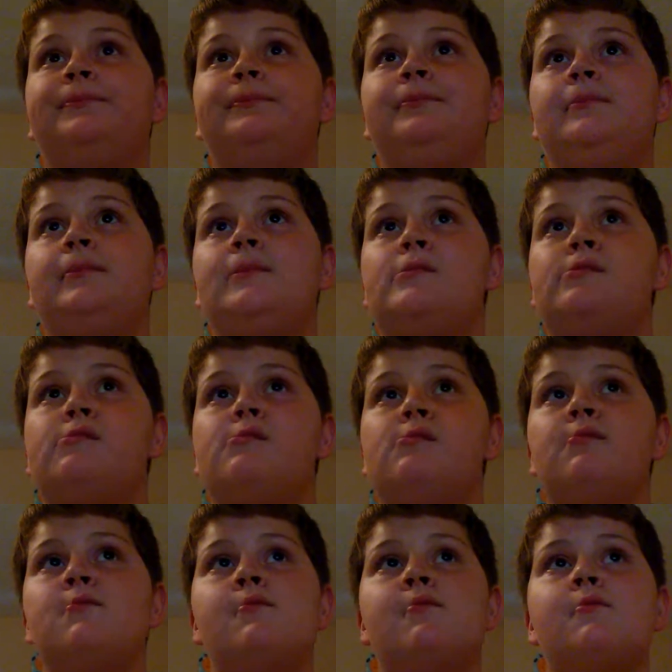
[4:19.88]
One is the
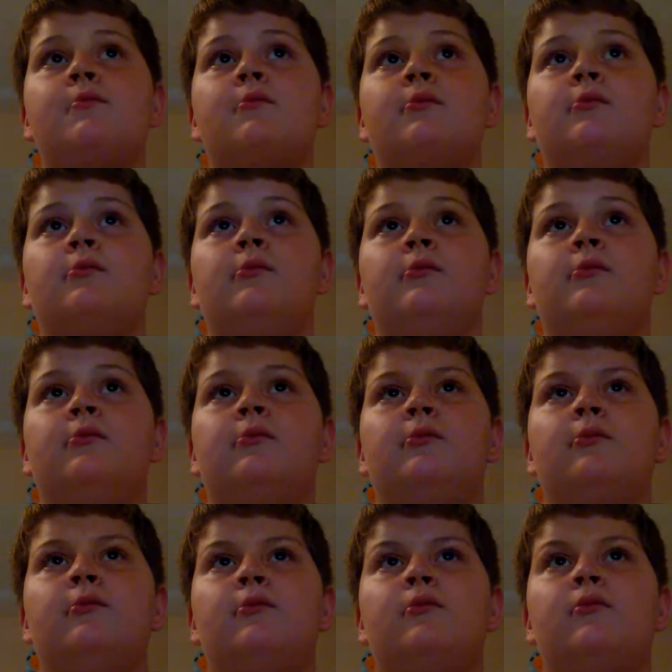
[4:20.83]
person who
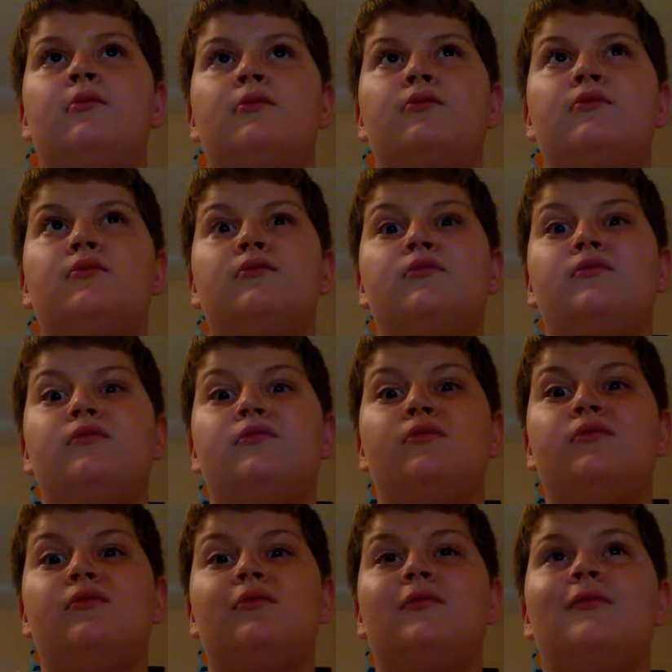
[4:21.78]
doesn't starve first.
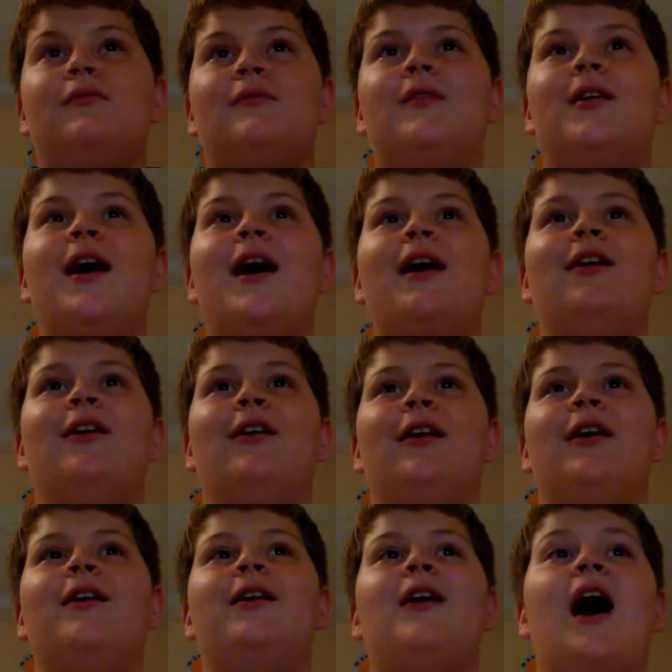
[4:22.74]
Yeah, I know,
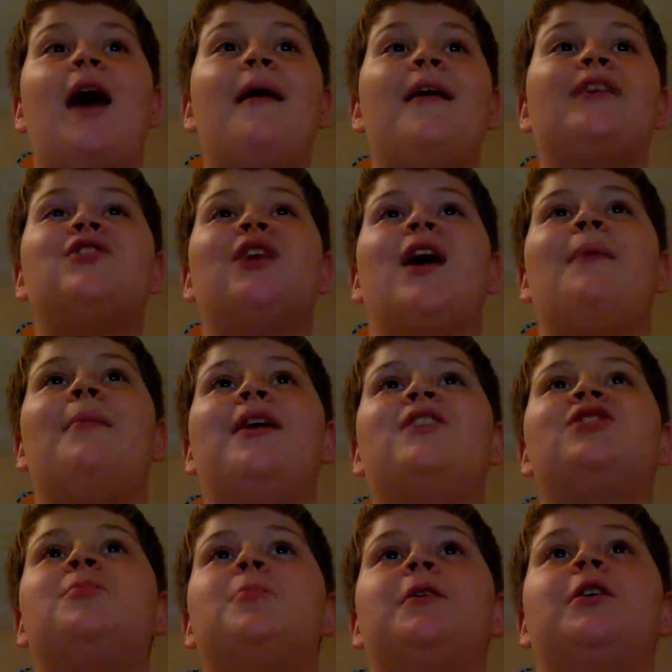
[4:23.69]
right? I'm actually, I'm
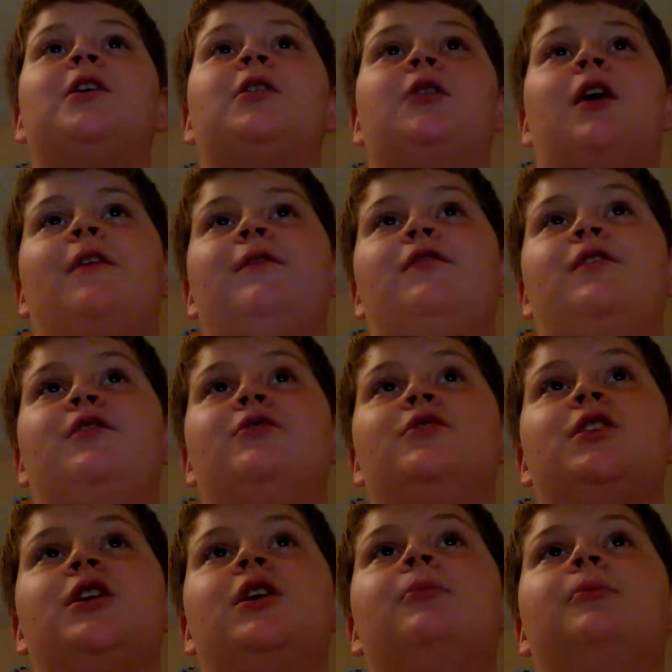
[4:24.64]
actually pretty good on food,
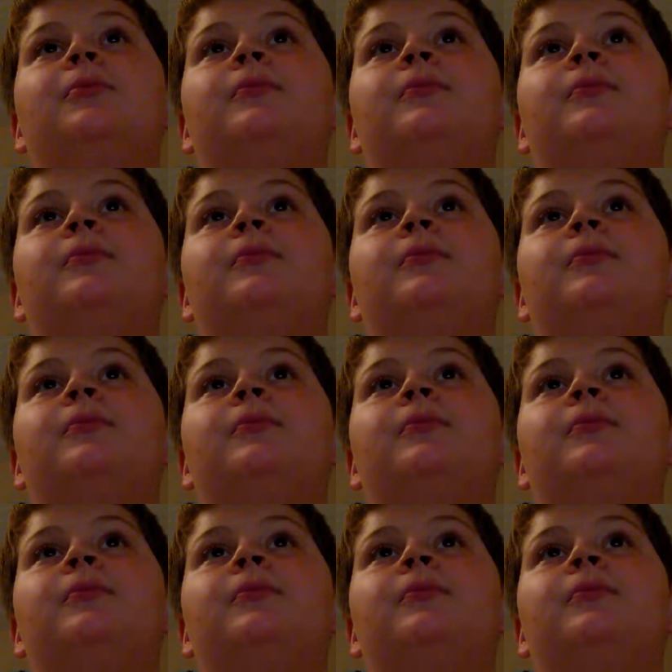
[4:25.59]
so.